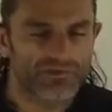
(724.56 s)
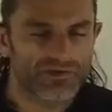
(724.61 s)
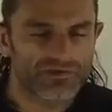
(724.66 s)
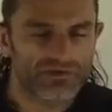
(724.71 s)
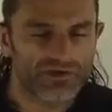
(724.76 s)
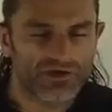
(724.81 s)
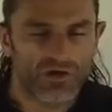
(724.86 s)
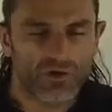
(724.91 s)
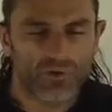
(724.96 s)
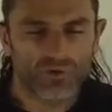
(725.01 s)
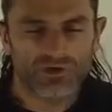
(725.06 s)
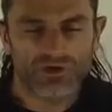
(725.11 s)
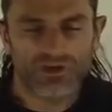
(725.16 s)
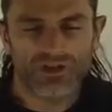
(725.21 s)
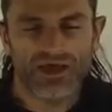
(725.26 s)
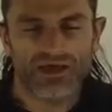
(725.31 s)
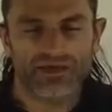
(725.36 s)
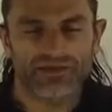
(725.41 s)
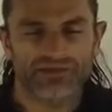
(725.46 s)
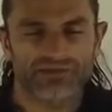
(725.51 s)
This golden
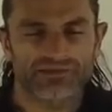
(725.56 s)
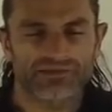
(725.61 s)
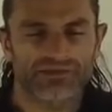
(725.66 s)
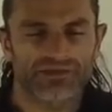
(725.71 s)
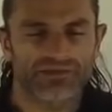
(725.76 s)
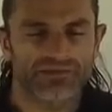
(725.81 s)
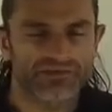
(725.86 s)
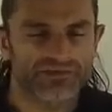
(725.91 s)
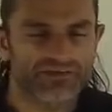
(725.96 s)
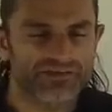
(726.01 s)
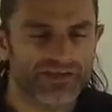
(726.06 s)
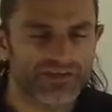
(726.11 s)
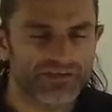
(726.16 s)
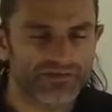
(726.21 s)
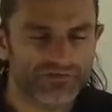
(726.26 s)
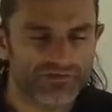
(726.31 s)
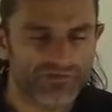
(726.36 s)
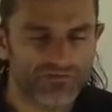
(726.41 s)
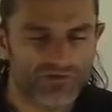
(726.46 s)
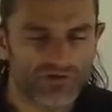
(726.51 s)
light in the
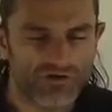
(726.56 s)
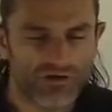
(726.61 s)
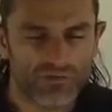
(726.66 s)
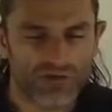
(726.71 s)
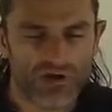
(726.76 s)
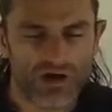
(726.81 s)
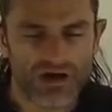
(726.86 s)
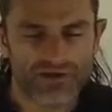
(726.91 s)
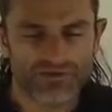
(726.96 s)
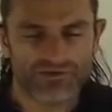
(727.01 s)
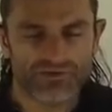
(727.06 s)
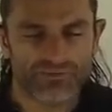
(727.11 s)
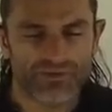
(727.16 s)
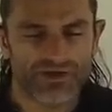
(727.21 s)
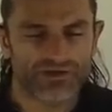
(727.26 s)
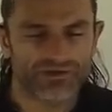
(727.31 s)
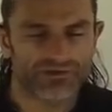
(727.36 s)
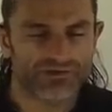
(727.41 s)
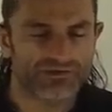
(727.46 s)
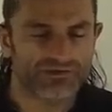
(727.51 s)
center of your own heart
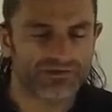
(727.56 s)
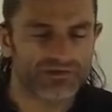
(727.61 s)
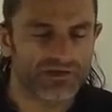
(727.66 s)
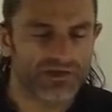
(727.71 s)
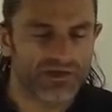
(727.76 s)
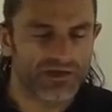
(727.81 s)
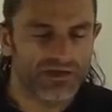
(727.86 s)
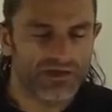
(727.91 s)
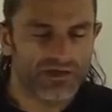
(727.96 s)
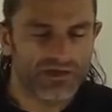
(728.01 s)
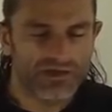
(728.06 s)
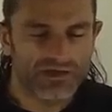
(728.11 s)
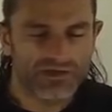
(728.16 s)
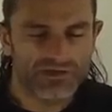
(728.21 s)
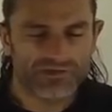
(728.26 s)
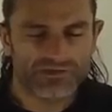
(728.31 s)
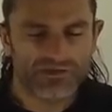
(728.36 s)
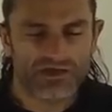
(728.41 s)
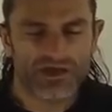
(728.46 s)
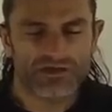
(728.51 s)
space, mm.
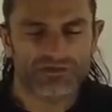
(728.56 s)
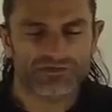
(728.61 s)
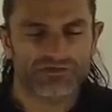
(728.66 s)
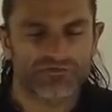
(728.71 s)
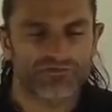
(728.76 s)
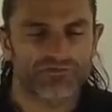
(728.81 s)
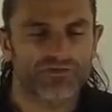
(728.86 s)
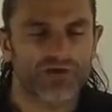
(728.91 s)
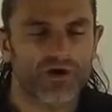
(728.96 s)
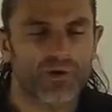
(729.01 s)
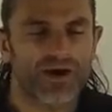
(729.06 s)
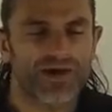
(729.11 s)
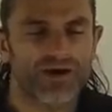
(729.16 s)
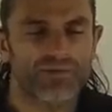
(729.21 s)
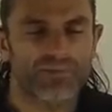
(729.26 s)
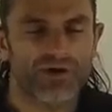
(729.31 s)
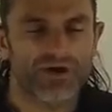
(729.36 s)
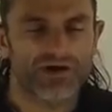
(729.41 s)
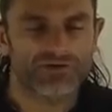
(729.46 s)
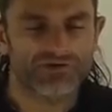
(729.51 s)
it starts to flow
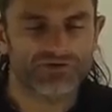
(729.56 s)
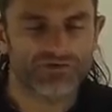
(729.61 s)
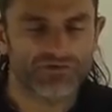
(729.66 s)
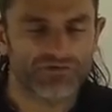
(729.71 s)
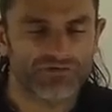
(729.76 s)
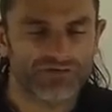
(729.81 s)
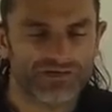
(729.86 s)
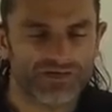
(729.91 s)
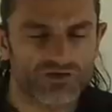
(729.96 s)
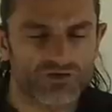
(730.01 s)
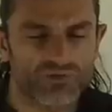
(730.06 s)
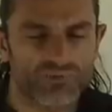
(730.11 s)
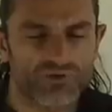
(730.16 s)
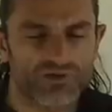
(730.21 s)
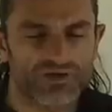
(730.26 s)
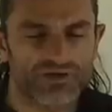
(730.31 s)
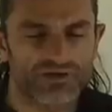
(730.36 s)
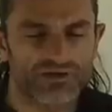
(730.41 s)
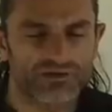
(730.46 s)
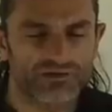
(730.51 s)
out past your physical
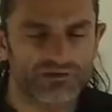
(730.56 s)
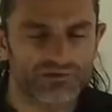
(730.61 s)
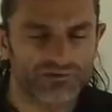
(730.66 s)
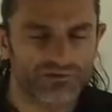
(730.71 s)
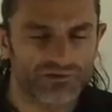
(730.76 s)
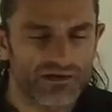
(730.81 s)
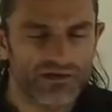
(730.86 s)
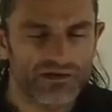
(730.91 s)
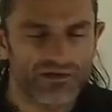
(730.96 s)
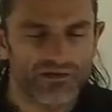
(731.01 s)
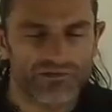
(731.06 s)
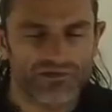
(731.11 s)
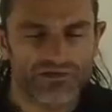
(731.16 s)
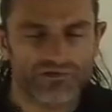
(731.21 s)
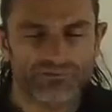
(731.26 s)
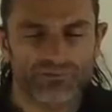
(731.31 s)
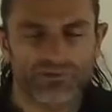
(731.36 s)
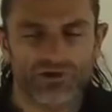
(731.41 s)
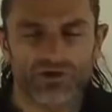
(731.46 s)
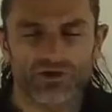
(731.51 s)
body.
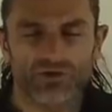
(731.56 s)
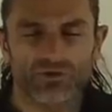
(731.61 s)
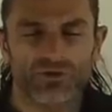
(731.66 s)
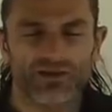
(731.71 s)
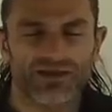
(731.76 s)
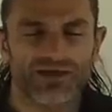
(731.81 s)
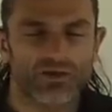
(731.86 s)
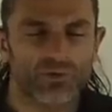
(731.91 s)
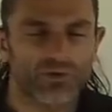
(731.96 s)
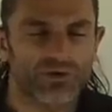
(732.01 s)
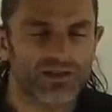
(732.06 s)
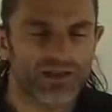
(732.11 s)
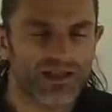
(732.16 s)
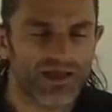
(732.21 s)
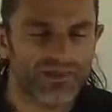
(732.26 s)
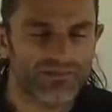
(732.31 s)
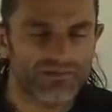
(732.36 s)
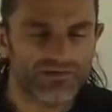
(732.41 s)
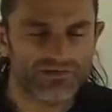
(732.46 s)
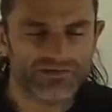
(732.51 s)
This blue liquid
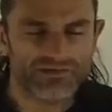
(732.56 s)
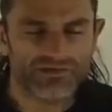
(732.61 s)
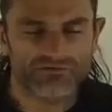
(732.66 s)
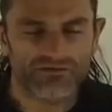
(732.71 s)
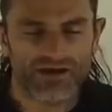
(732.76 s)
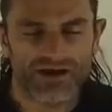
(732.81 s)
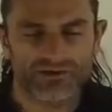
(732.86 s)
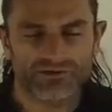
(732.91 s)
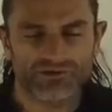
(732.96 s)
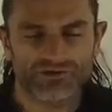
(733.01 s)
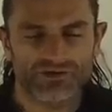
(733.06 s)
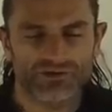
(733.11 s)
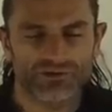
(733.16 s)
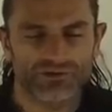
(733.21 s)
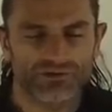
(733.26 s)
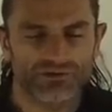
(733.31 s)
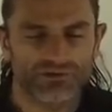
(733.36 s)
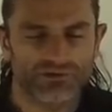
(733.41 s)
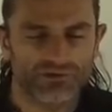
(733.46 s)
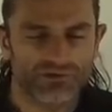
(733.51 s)
light that surrounds you,
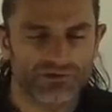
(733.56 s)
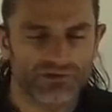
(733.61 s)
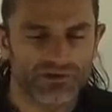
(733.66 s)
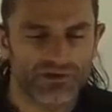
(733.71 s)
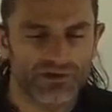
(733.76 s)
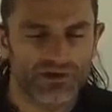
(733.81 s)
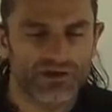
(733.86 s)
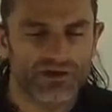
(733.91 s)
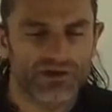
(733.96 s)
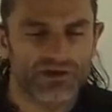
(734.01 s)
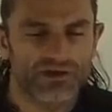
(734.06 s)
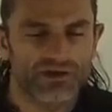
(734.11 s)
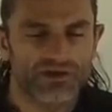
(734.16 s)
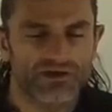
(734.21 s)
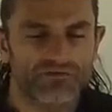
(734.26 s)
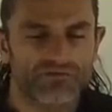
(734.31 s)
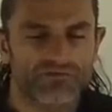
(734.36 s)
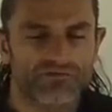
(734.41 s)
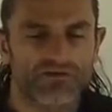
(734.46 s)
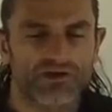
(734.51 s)

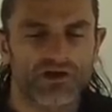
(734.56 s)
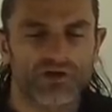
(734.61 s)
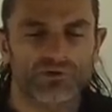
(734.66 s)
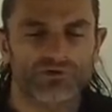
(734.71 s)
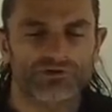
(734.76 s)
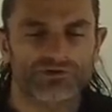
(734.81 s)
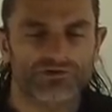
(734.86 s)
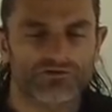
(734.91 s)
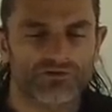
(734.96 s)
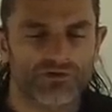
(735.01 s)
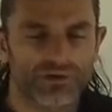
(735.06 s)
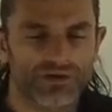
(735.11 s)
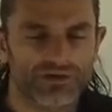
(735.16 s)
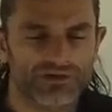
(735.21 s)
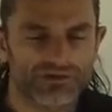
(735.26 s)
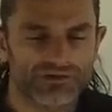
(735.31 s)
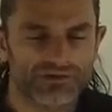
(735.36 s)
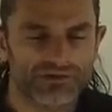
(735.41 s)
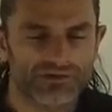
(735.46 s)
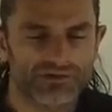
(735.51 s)
it flows through
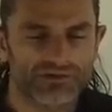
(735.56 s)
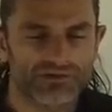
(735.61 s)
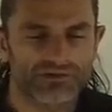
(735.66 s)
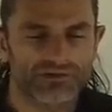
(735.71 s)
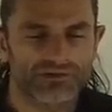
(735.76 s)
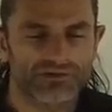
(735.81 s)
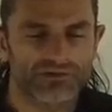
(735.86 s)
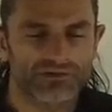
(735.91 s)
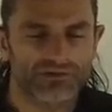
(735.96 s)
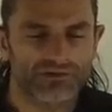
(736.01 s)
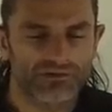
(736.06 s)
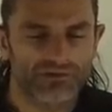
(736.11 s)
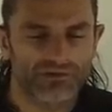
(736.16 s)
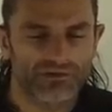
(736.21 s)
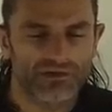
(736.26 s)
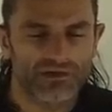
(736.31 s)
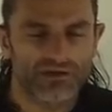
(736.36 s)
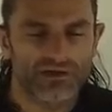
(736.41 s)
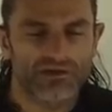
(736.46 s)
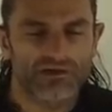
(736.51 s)
it,
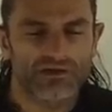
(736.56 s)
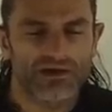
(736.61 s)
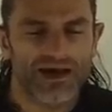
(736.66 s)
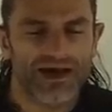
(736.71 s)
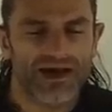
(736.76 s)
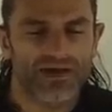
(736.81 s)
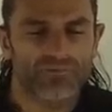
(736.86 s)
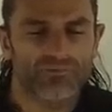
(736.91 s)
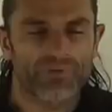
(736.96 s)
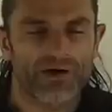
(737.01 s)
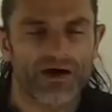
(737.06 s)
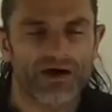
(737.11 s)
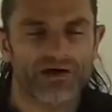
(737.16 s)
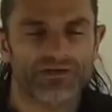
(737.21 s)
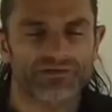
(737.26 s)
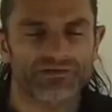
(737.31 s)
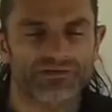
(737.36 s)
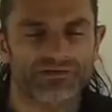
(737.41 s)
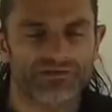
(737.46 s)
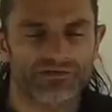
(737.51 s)
out
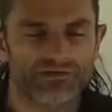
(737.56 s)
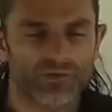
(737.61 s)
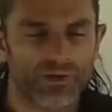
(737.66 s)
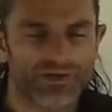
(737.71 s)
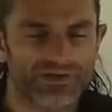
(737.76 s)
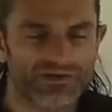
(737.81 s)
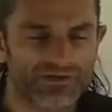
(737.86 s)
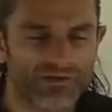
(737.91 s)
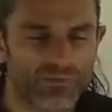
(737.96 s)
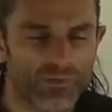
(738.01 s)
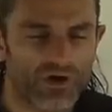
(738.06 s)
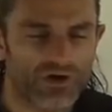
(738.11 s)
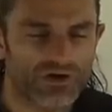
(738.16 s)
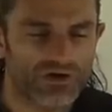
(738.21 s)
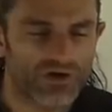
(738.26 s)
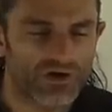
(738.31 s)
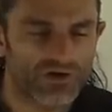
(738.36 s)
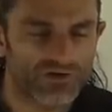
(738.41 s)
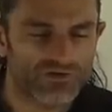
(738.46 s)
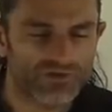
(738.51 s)
past these
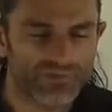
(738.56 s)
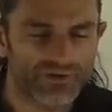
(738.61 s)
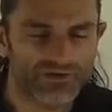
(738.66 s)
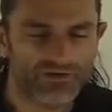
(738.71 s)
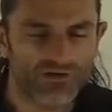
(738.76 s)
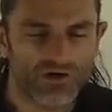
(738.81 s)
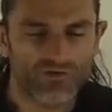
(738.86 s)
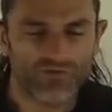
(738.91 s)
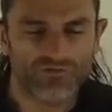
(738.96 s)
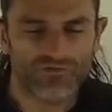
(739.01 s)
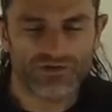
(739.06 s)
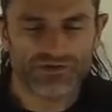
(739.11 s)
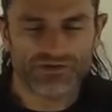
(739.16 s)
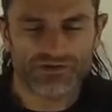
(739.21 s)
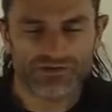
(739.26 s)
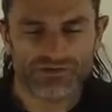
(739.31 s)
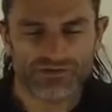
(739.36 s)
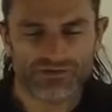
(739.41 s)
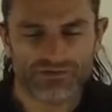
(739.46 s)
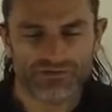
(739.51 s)
21 cosmic
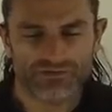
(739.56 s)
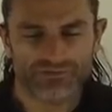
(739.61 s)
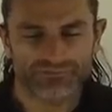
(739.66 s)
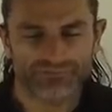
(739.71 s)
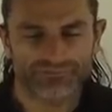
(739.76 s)
dolphins.